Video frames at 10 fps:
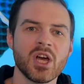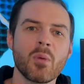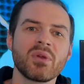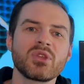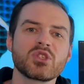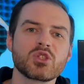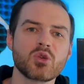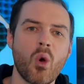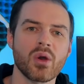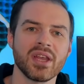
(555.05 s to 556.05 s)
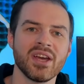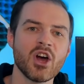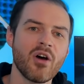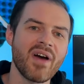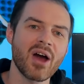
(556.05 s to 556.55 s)
but the story
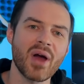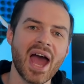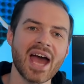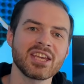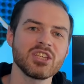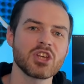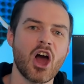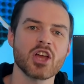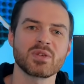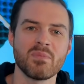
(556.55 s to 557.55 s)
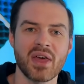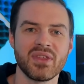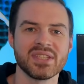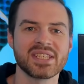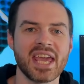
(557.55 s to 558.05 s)
of how Hackintosh
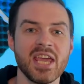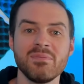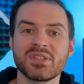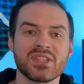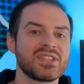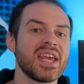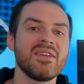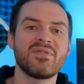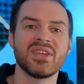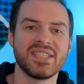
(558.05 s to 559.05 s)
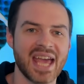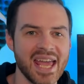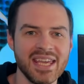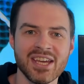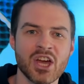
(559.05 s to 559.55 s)
methods came to save the
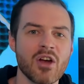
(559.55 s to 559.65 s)
day